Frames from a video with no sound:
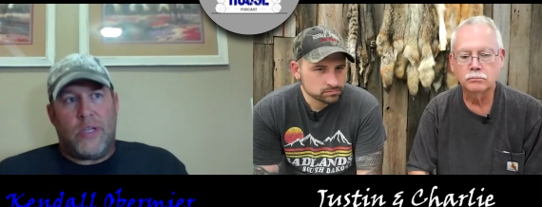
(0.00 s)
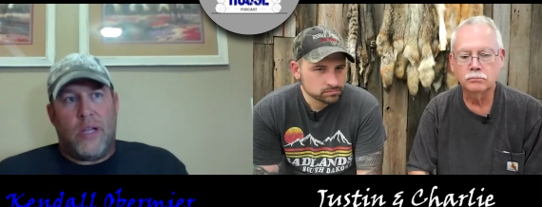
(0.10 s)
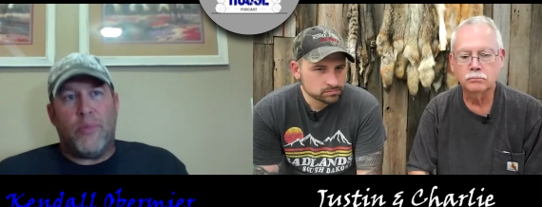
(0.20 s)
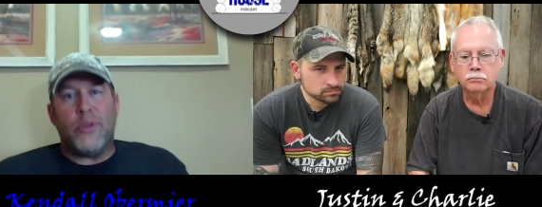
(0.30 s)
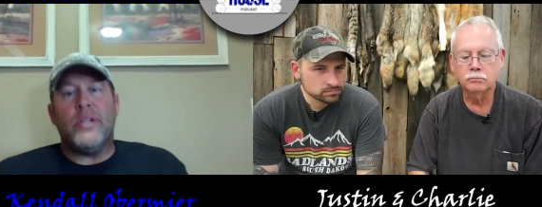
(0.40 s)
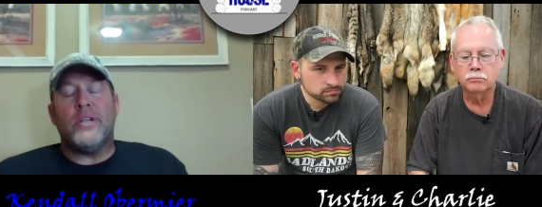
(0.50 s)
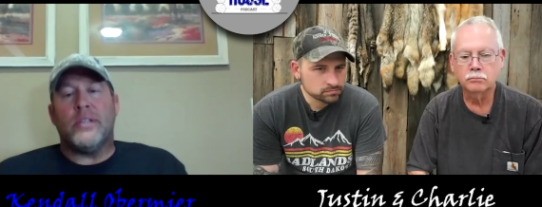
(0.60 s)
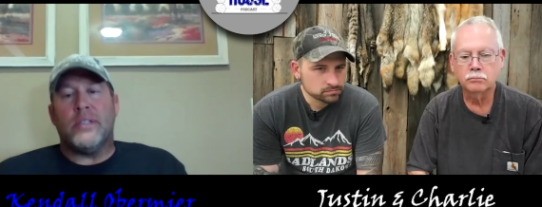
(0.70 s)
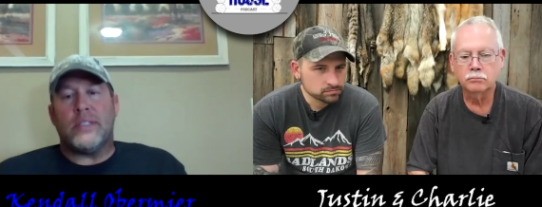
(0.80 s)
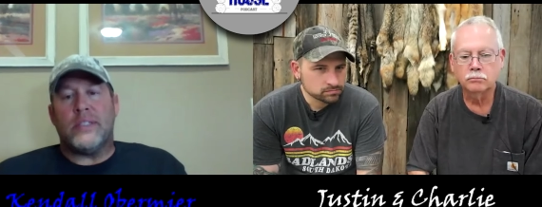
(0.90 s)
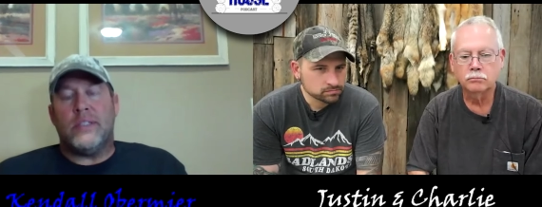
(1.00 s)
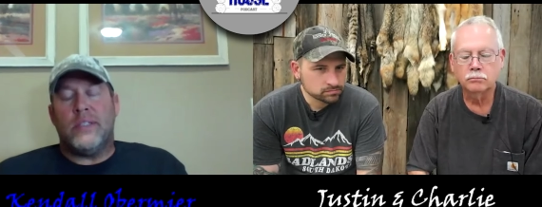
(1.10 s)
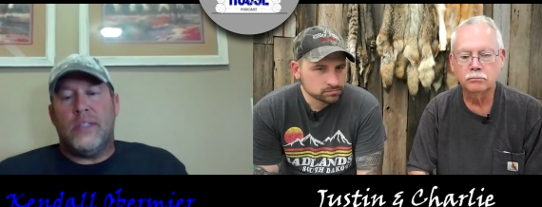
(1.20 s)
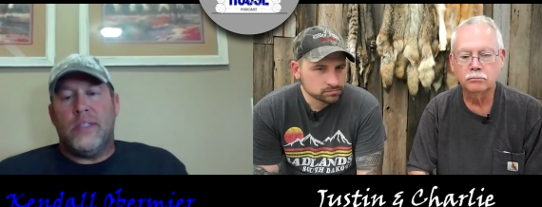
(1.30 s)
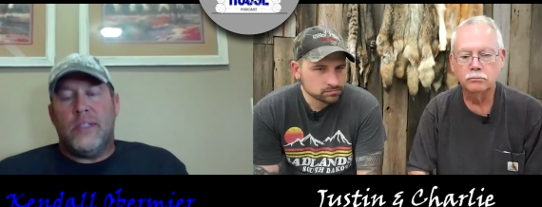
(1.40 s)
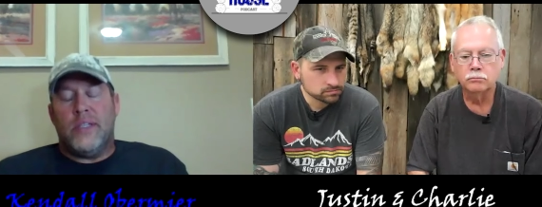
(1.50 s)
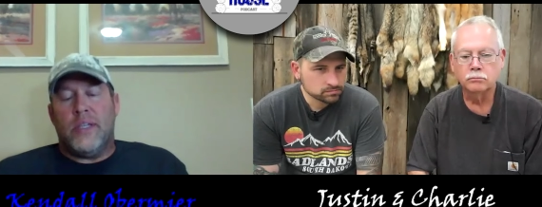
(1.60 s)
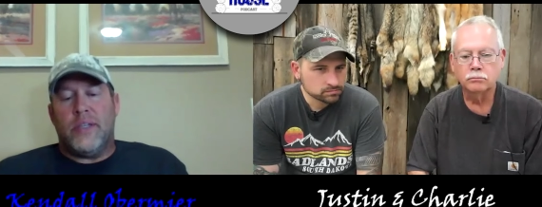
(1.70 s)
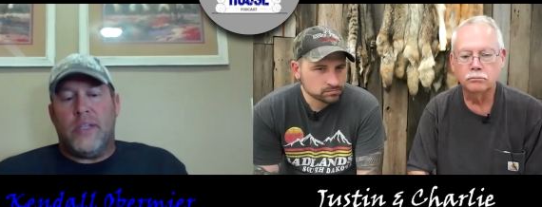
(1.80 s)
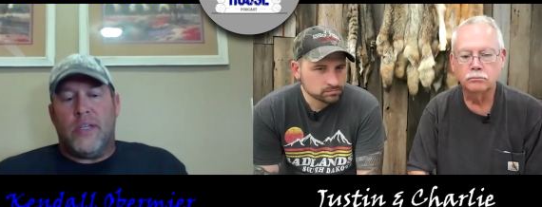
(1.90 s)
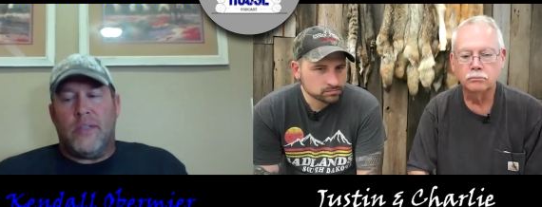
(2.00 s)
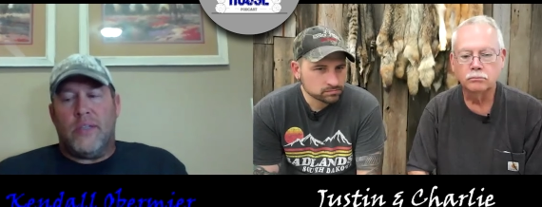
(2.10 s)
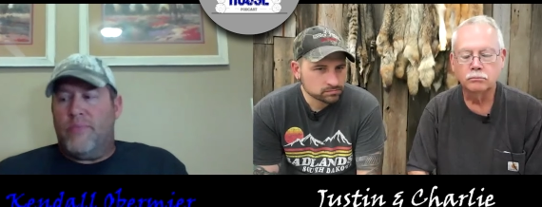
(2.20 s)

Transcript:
Speaker 1: a couple of years, and uh,